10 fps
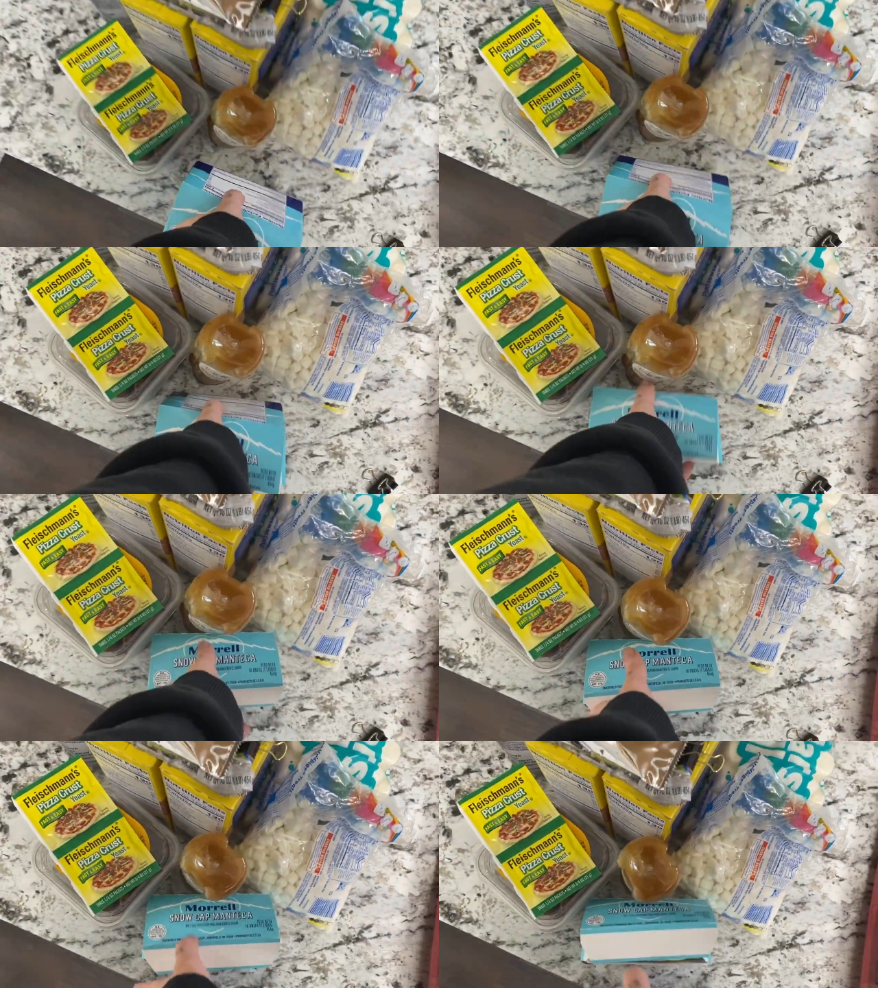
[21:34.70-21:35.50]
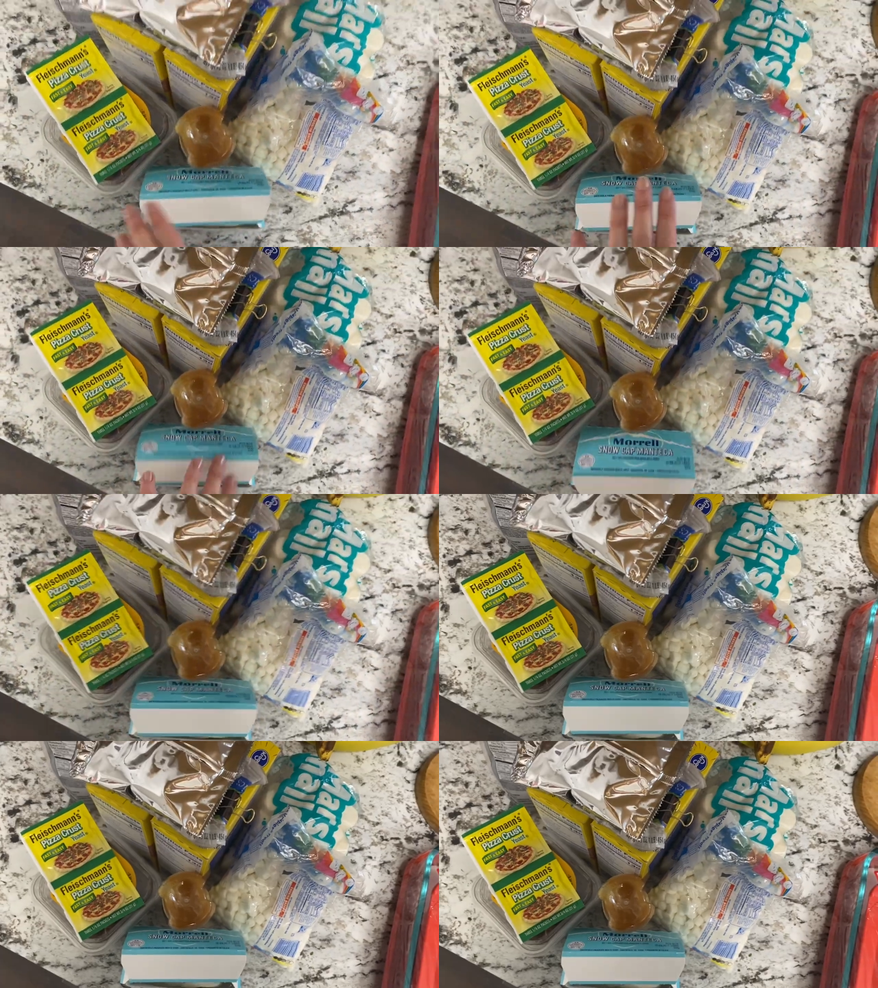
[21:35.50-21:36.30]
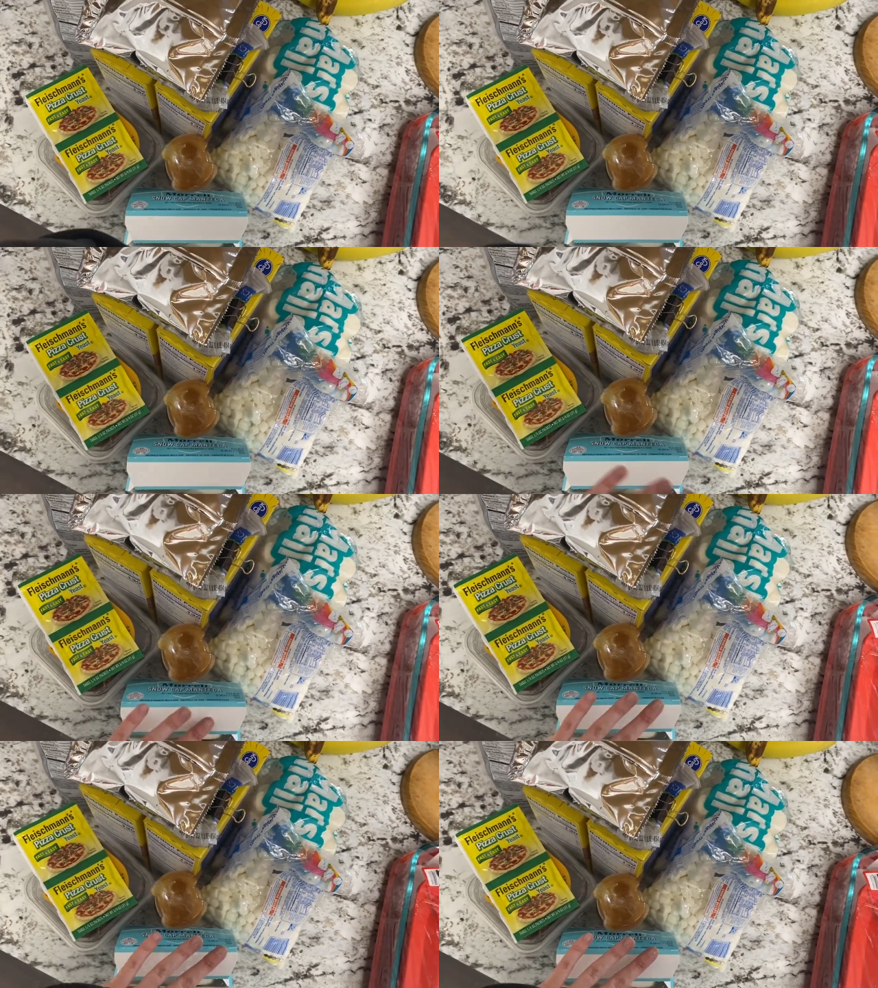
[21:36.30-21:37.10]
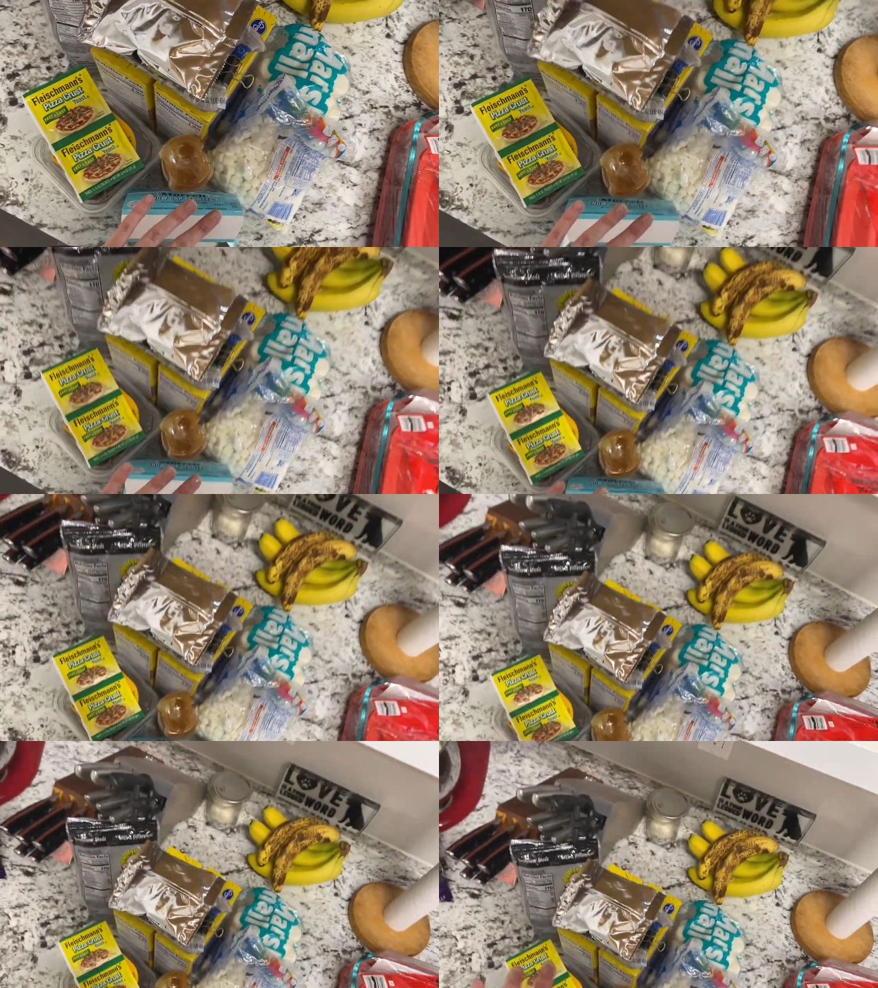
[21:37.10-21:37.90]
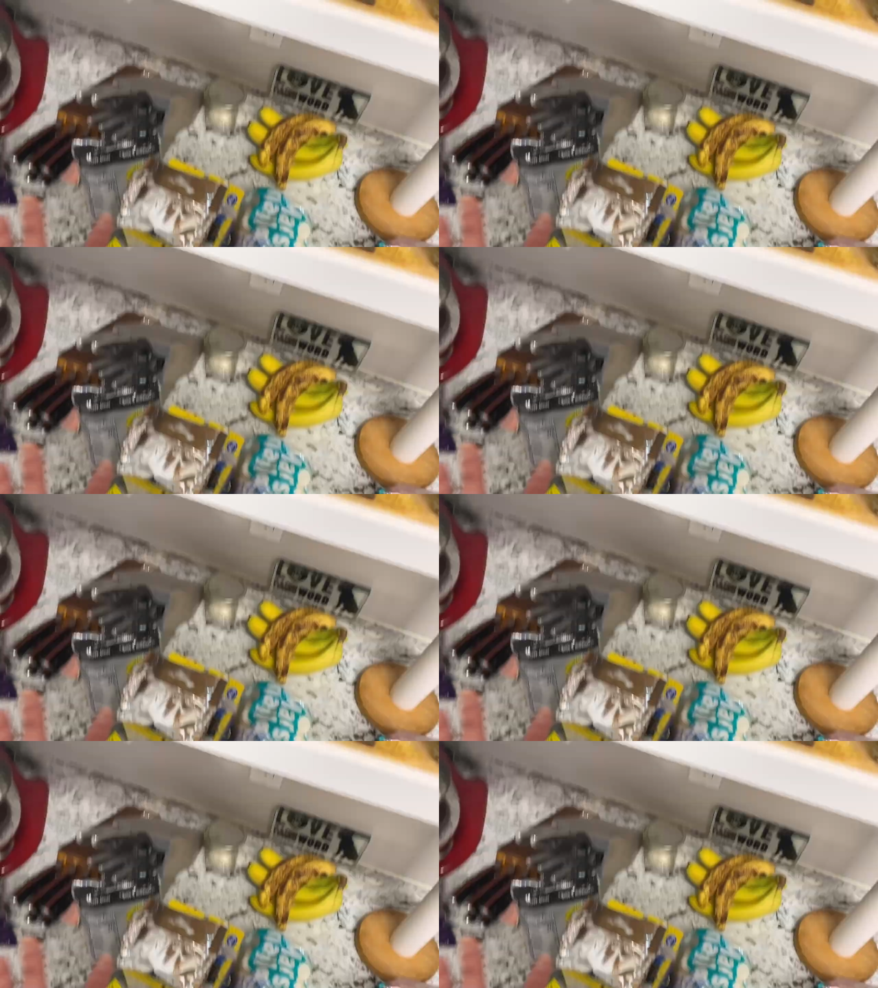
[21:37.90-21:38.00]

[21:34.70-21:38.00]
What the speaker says: (no speaker visible)